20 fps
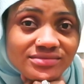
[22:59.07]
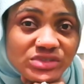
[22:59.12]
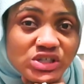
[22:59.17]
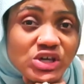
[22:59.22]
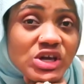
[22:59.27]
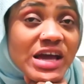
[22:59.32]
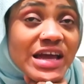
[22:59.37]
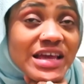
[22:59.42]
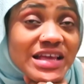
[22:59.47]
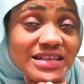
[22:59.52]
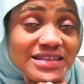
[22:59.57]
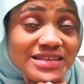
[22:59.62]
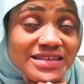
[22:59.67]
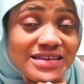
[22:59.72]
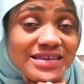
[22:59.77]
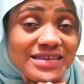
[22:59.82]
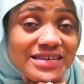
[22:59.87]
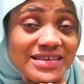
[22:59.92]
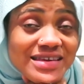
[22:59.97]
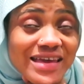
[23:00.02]
You guys,
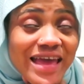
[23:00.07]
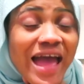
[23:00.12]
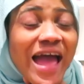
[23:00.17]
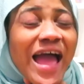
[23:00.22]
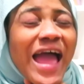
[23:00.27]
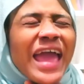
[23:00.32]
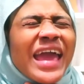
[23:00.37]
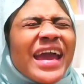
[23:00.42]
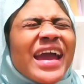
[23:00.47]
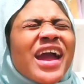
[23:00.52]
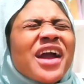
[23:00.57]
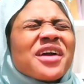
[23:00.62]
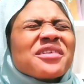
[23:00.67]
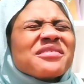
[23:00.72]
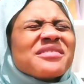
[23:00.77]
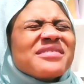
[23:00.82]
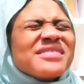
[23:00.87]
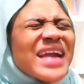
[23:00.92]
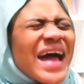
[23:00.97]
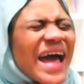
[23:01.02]
I
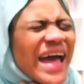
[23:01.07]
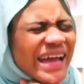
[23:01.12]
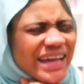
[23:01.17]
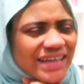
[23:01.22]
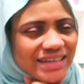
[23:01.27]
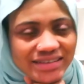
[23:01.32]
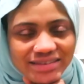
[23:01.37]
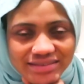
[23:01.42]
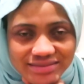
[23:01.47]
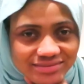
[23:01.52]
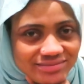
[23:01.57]
cried.